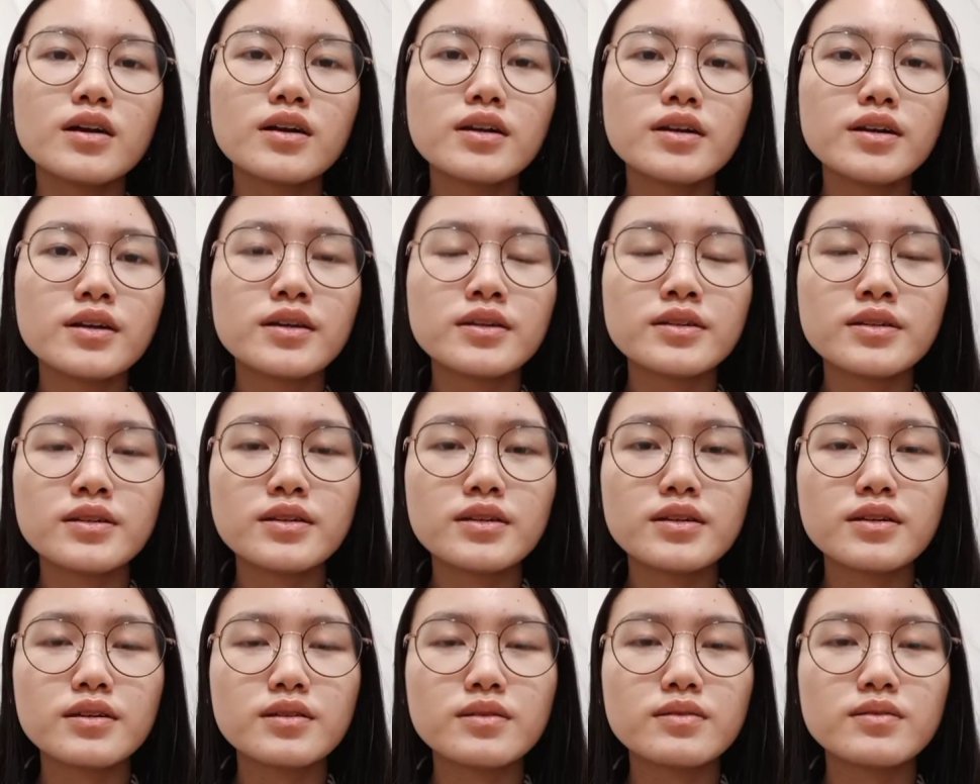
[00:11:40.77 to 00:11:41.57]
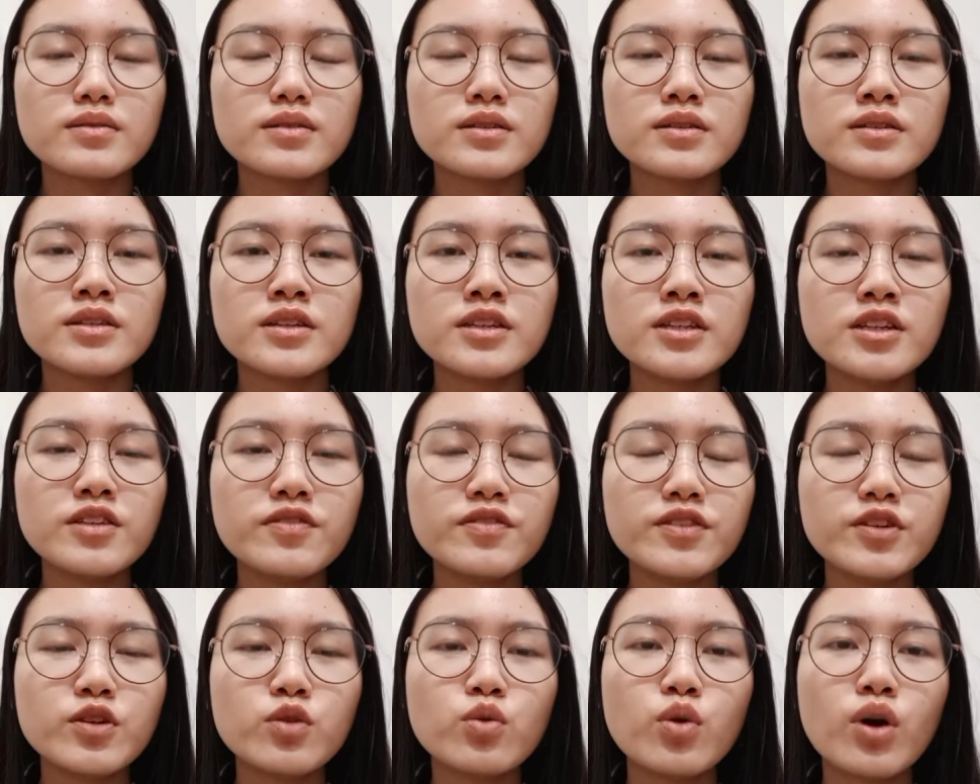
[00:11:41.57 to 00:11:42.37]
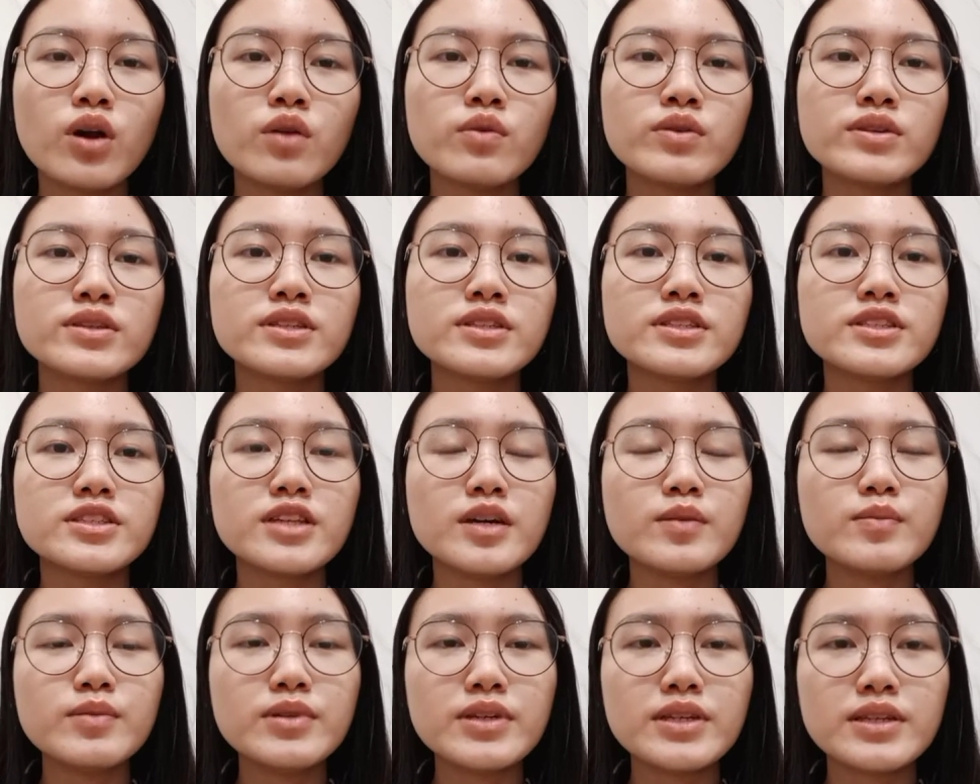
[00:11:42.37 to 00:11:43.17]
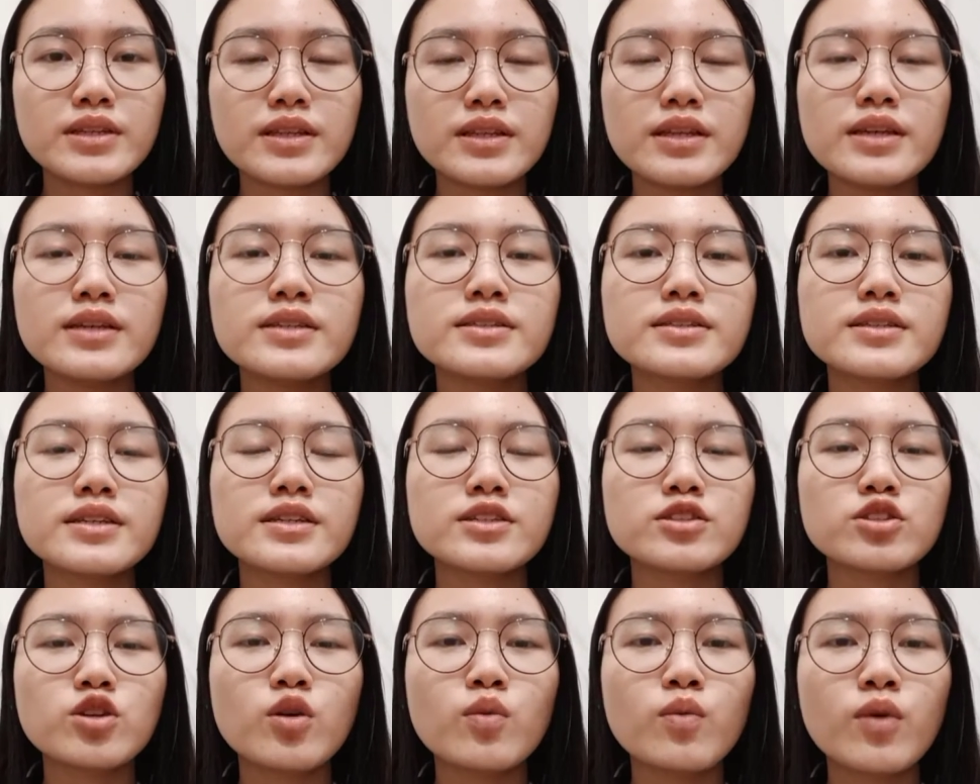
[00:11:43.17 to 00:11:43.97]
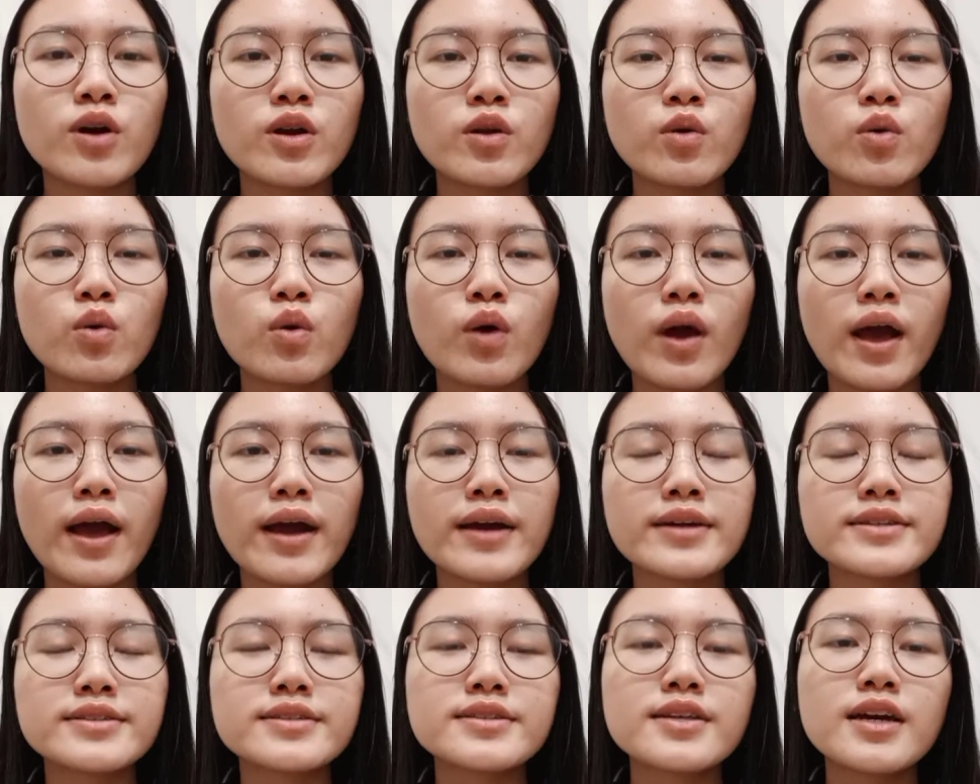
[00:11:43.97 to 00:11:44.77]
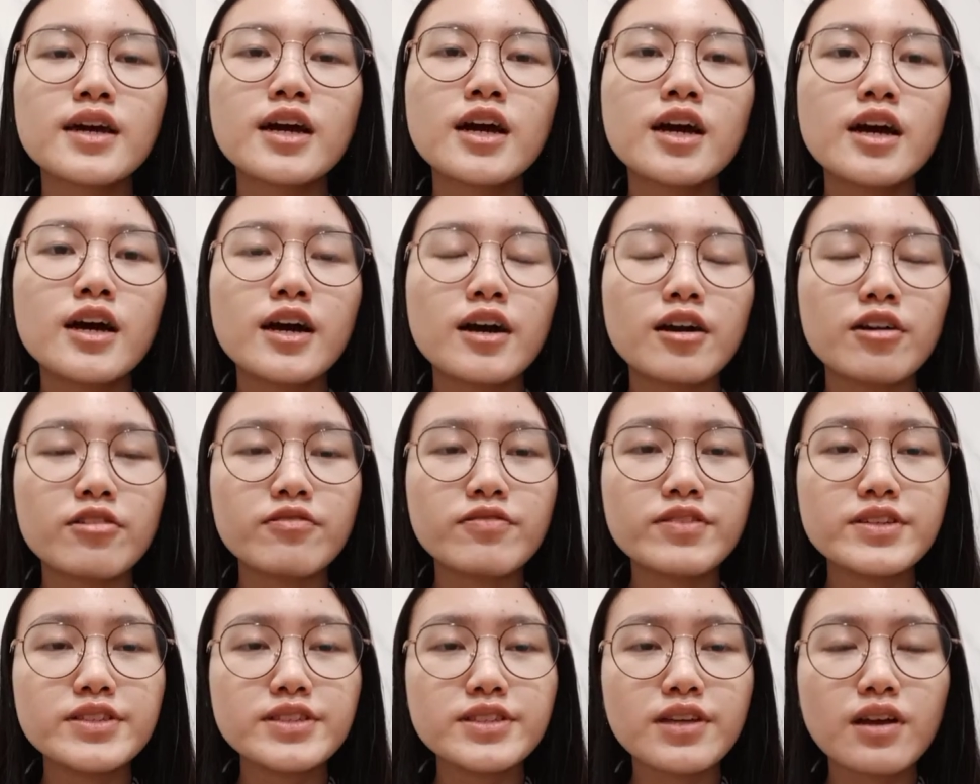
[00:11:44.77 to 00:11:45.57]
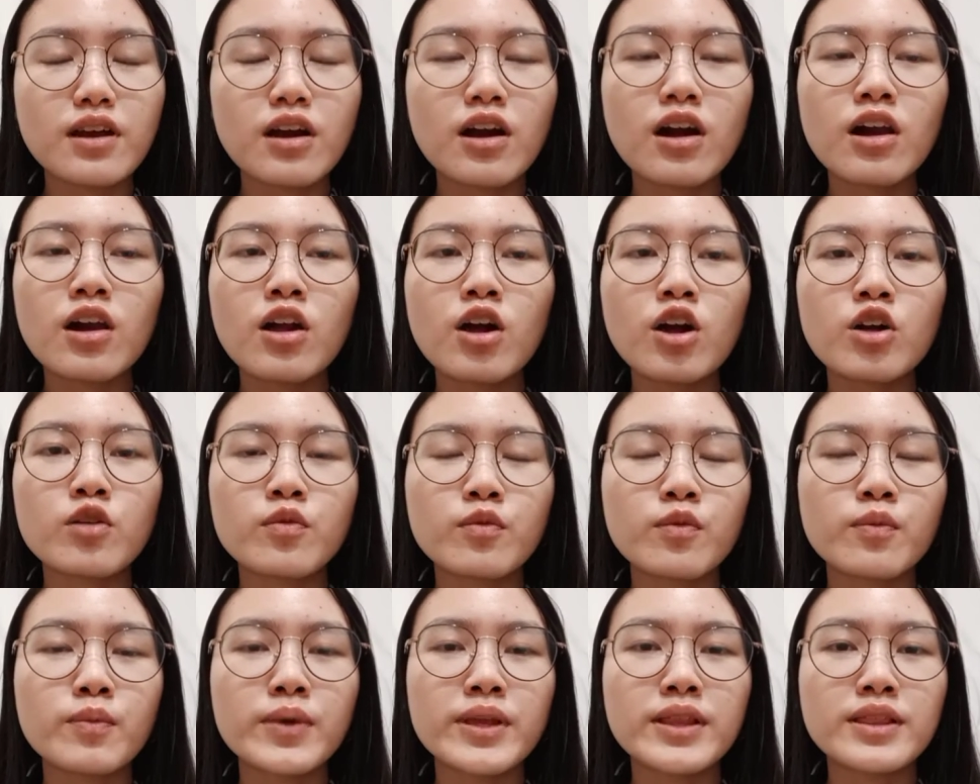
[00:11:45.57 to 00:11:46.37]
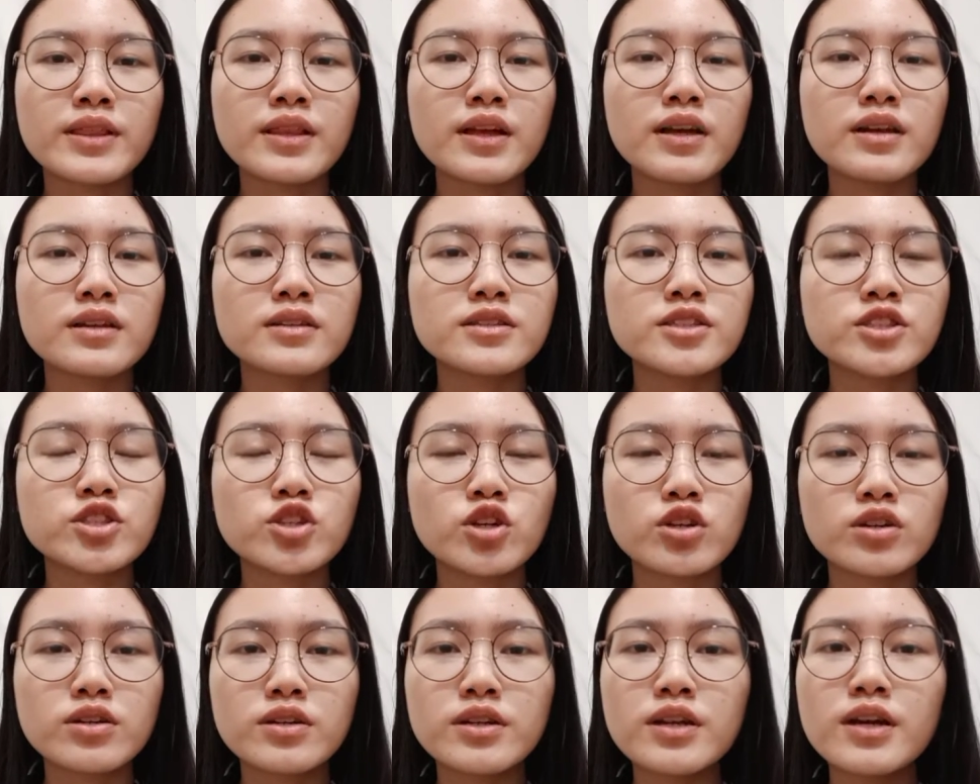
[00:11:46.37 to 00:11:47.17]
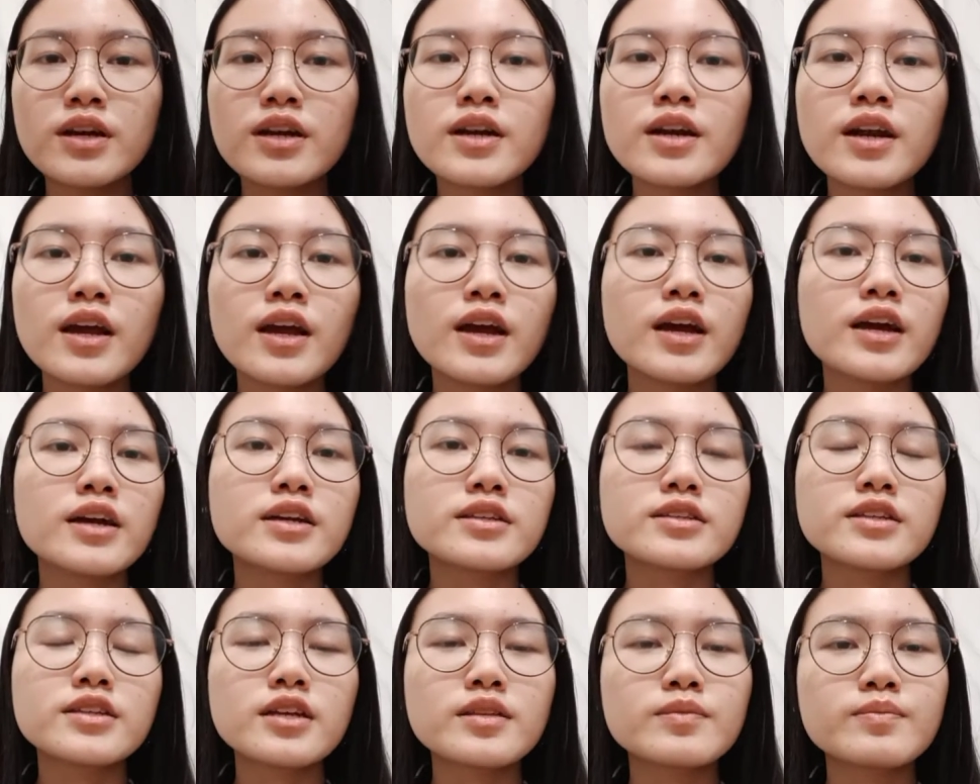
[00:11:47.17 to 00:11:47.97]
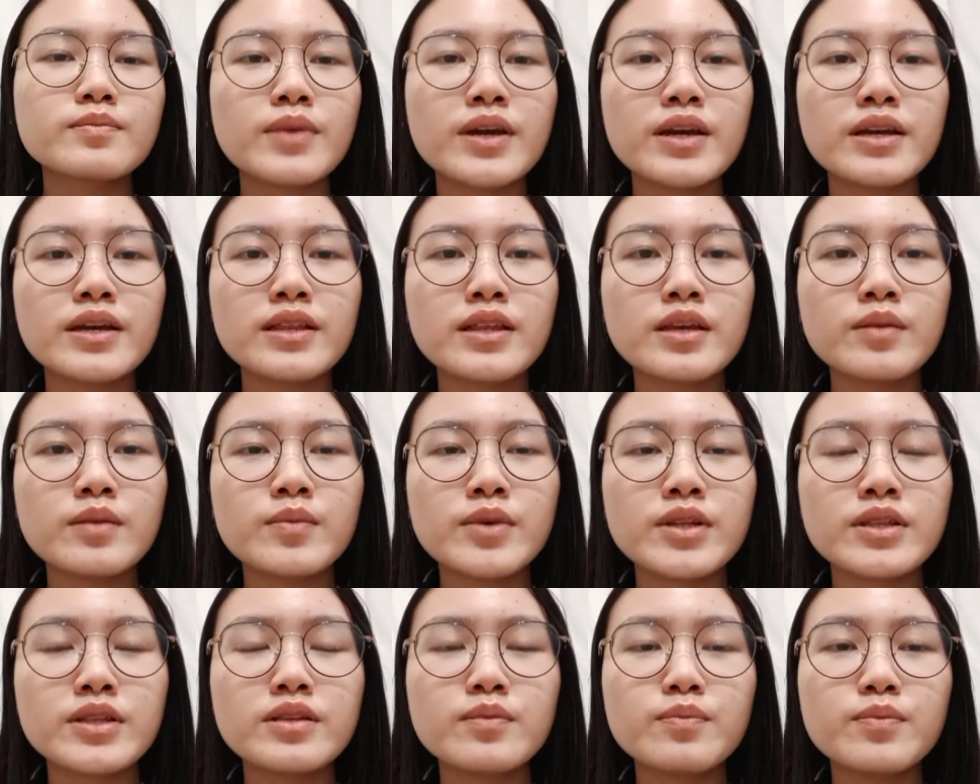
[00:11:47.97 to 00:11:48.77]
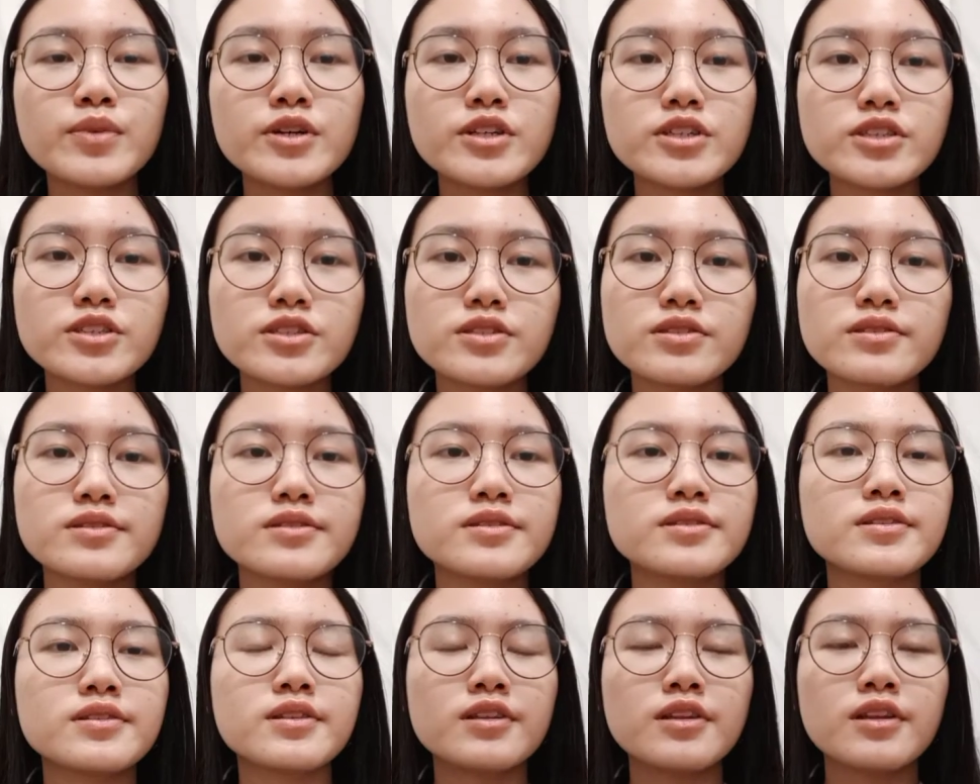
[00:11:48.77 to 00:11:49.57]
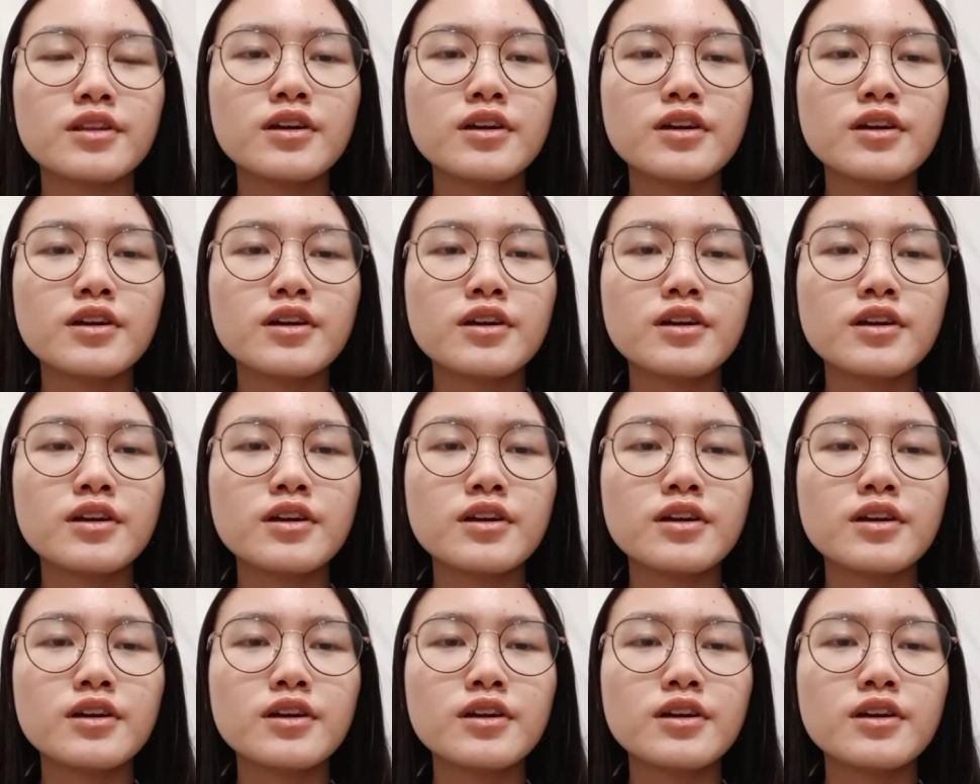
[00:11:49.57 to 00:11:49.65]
In, an individual with disabilities is someone who has a physical or mental disorder that may limit the person